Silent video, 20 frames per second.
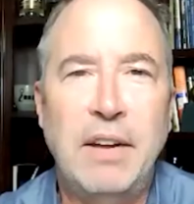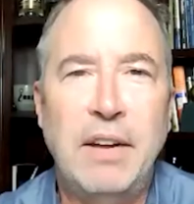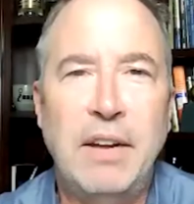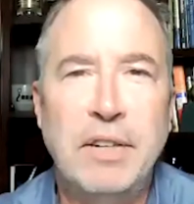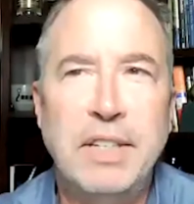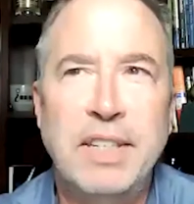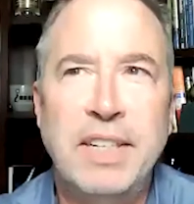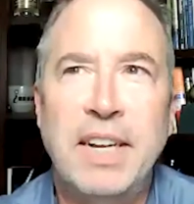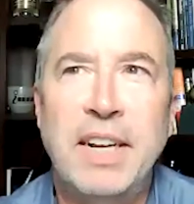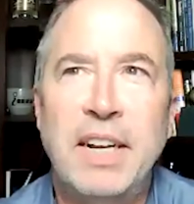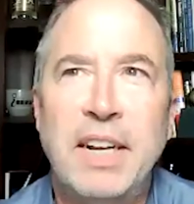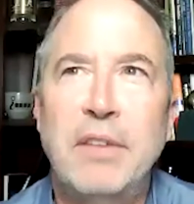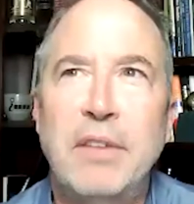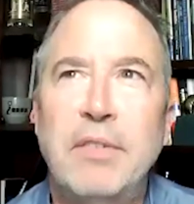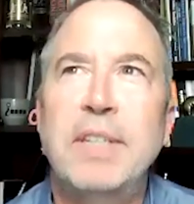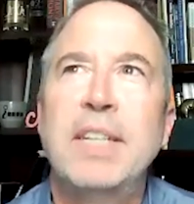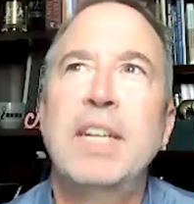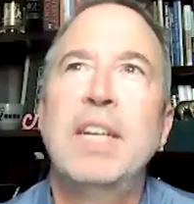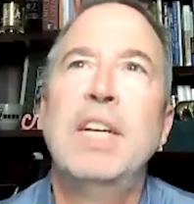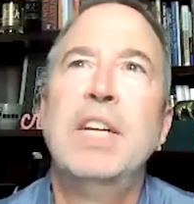it. I love
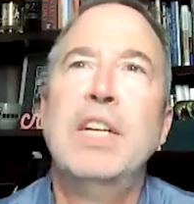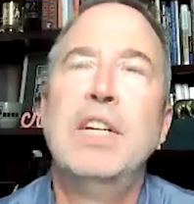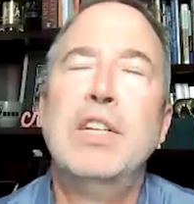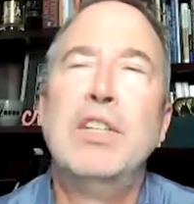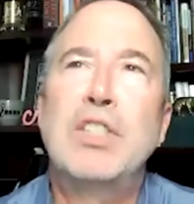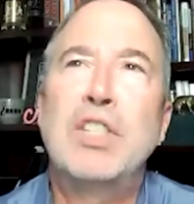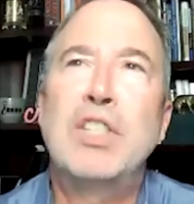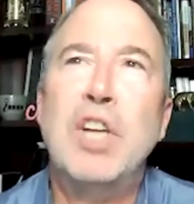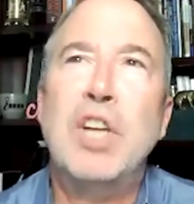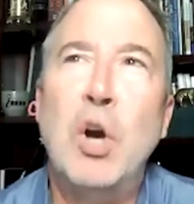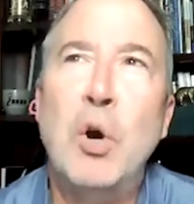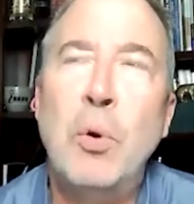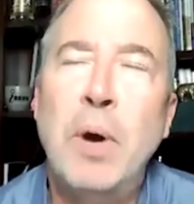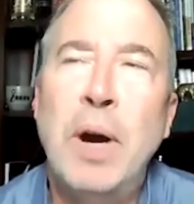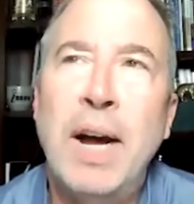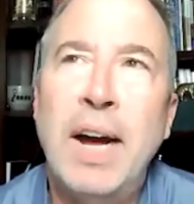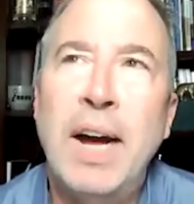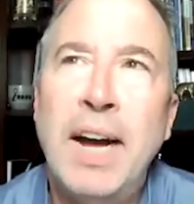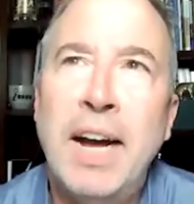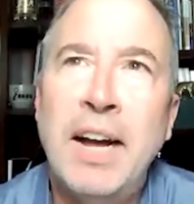it.
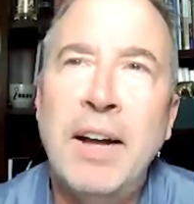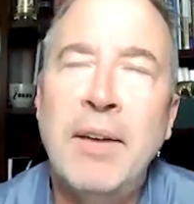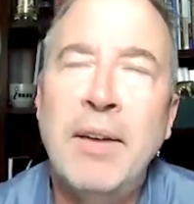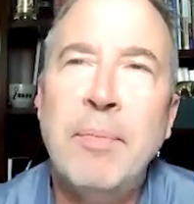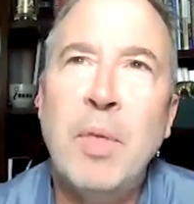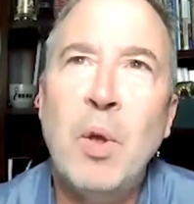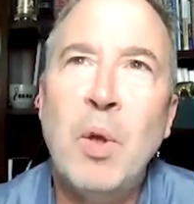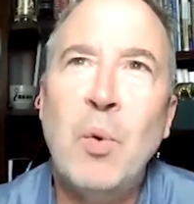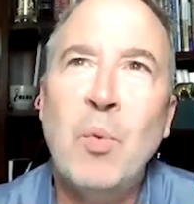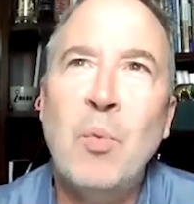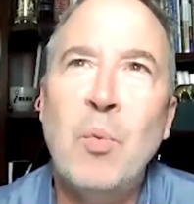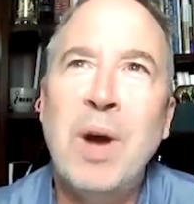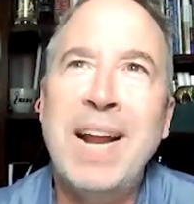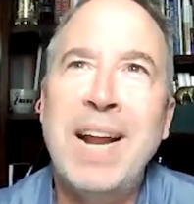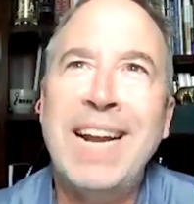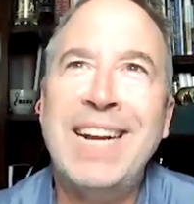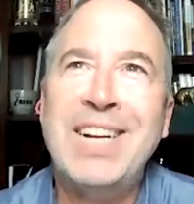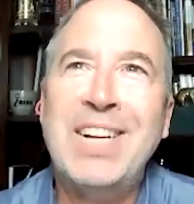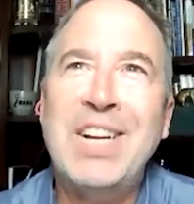So when it